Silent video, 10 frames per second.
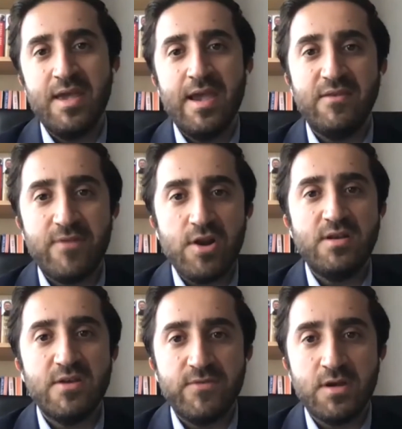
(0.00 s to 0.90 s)
in very
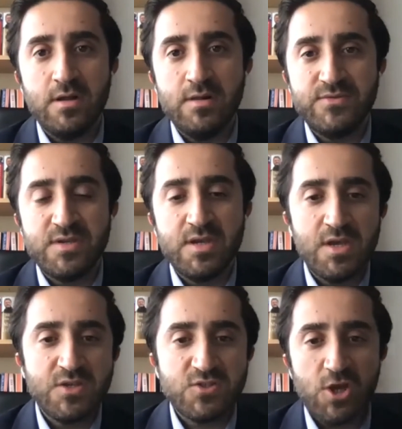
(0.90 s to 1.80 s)
difficult
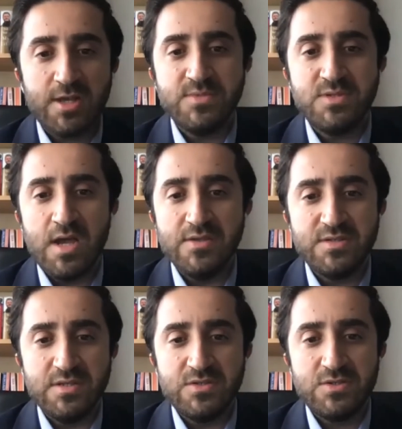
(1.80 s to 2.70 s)

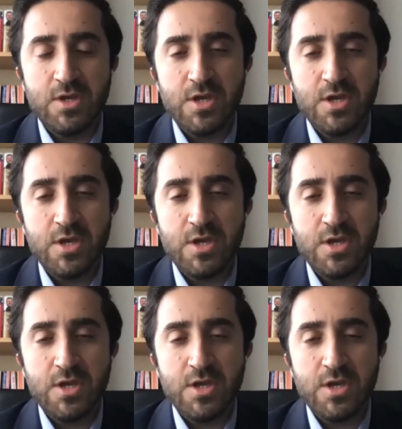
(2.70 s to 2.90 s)
circumstances.